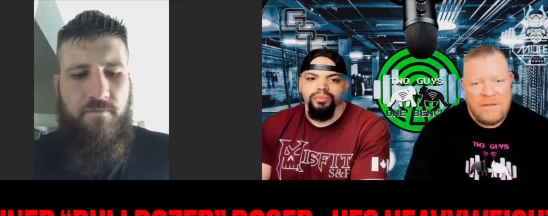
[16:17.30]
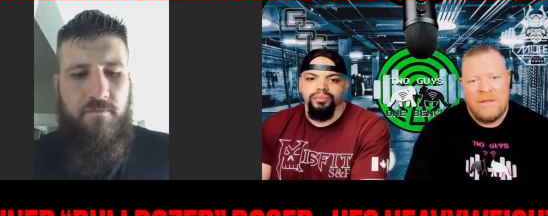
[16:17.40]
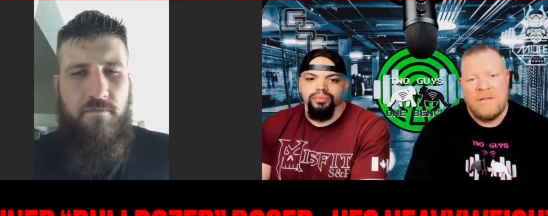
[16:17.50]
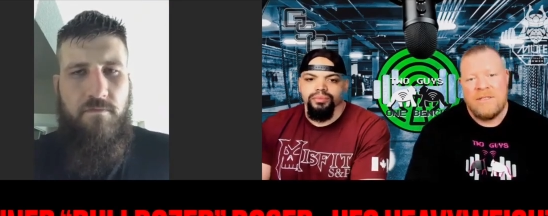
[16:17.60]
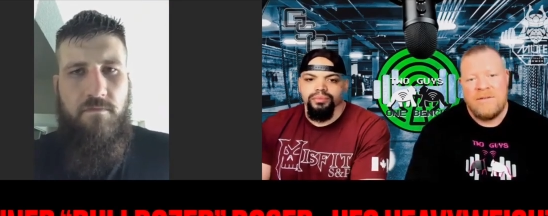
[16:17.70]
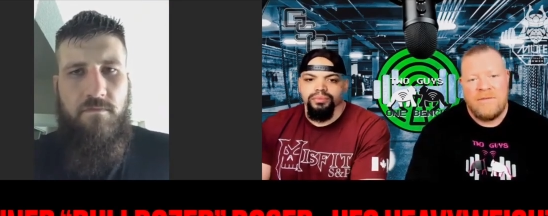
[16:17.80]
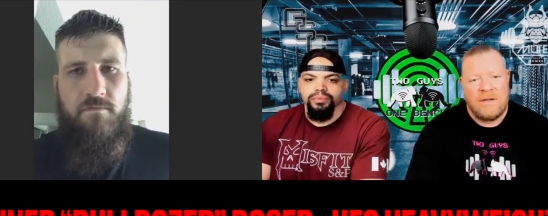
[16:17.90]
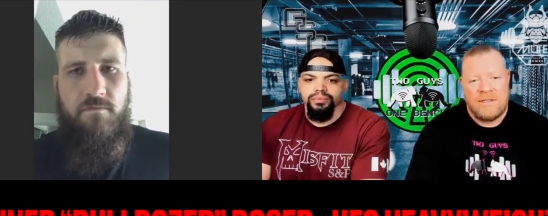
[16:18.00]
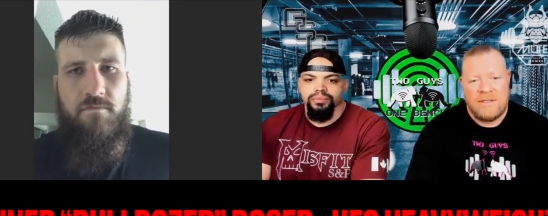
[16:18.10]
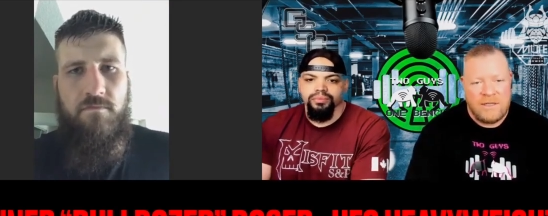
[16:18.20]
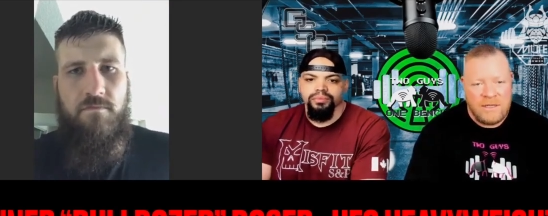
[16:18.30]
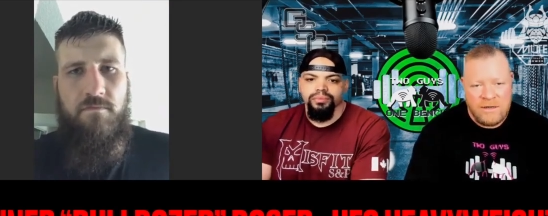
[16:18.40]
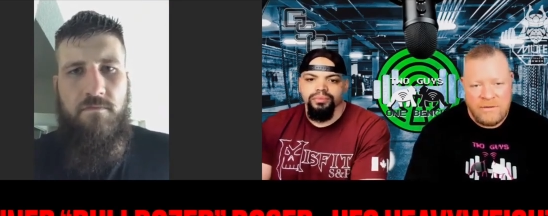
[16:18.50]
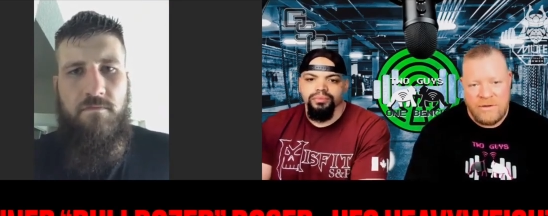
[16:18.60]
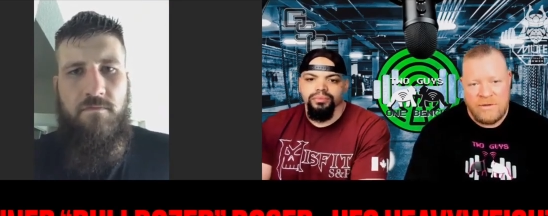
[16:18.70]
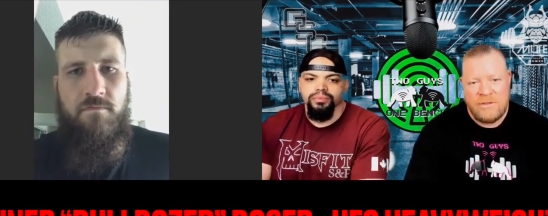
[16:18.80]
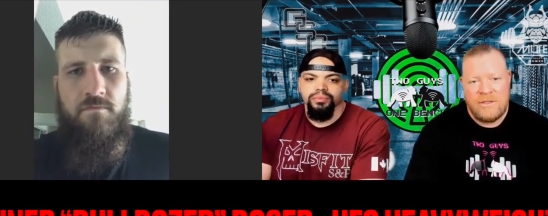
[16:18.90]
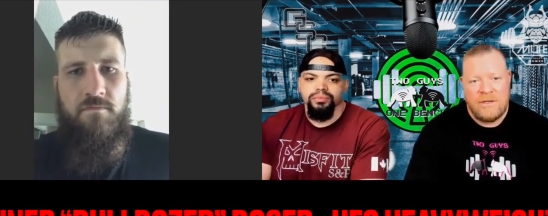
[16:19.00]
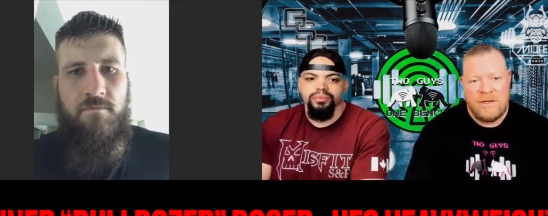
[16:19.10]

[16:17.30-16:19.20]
Speaker 1: these fuckstick interviews